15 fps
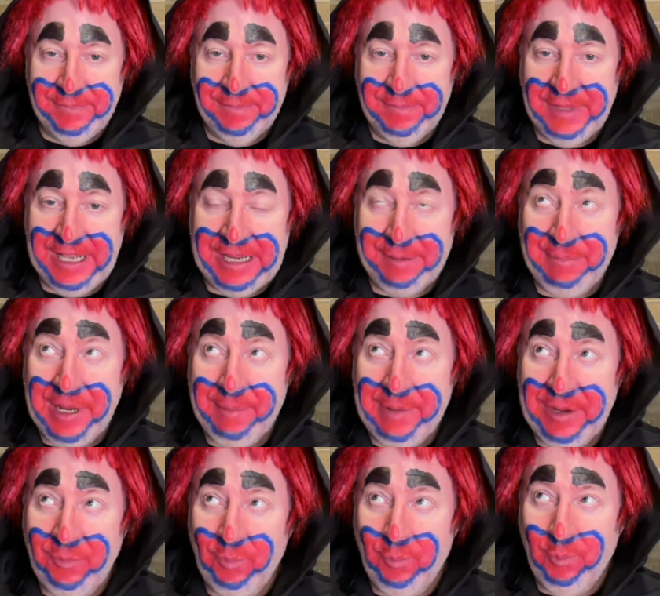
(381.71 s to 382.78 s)
Like
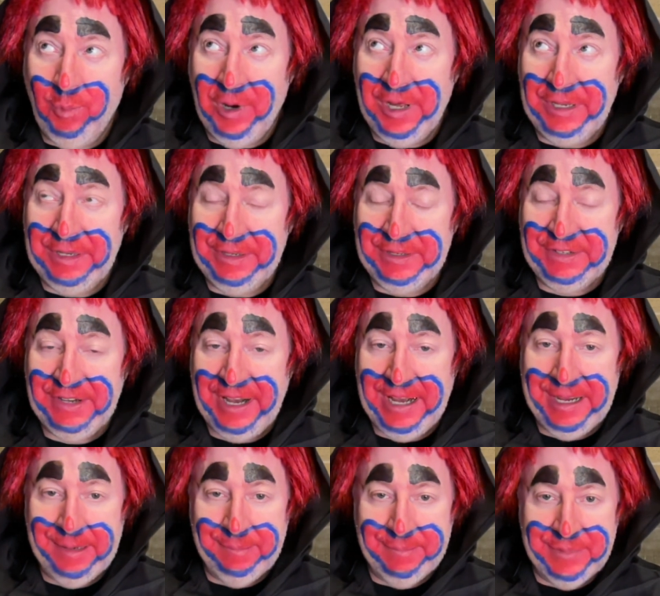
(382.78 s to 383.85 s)
maybe one
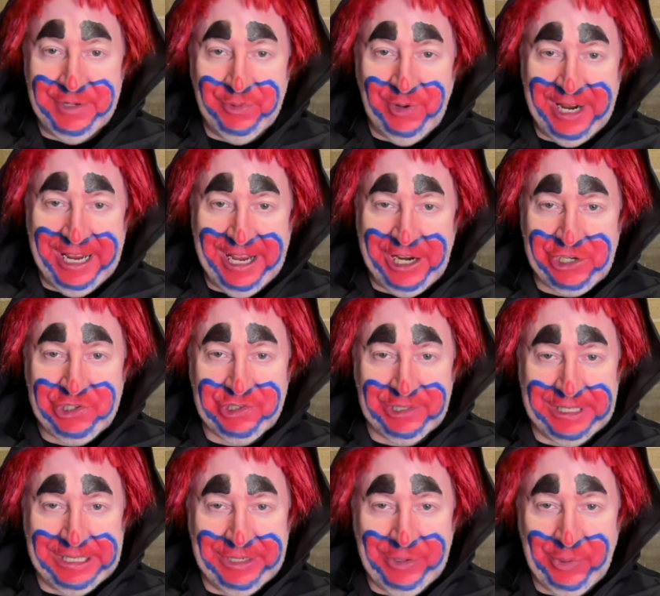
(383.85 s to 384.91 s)
time do I
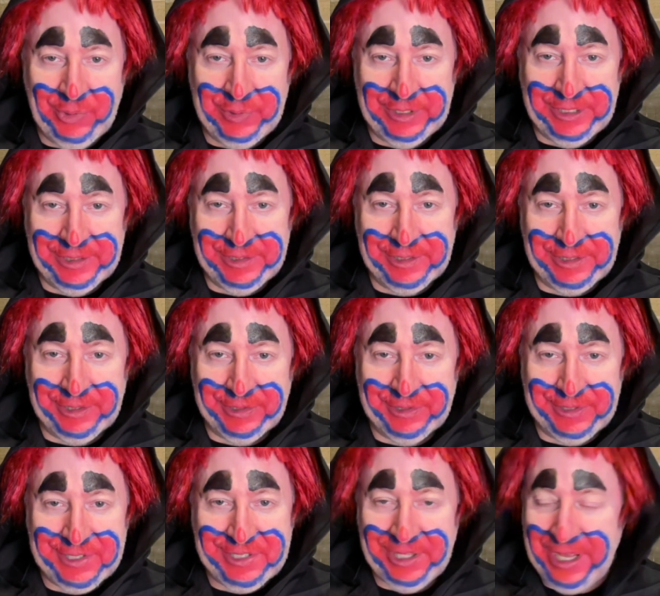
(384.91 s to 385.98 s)
actually know that the
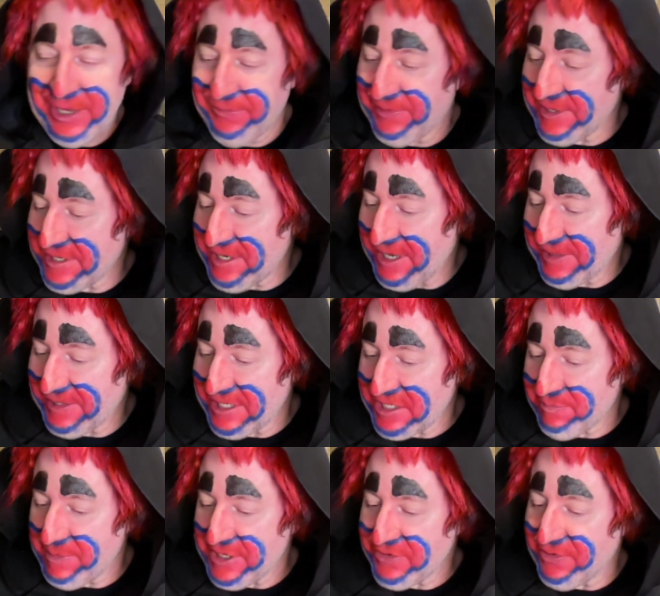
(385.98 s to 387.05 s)
girl's life is not
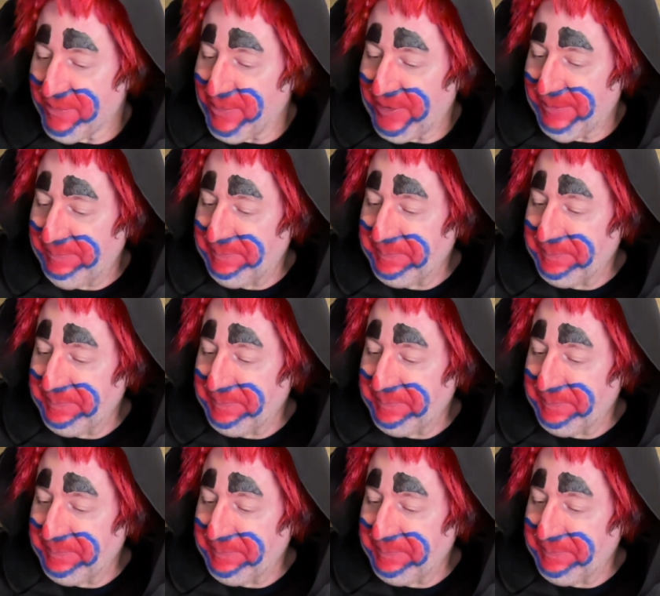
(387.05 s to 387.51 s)
this miserable.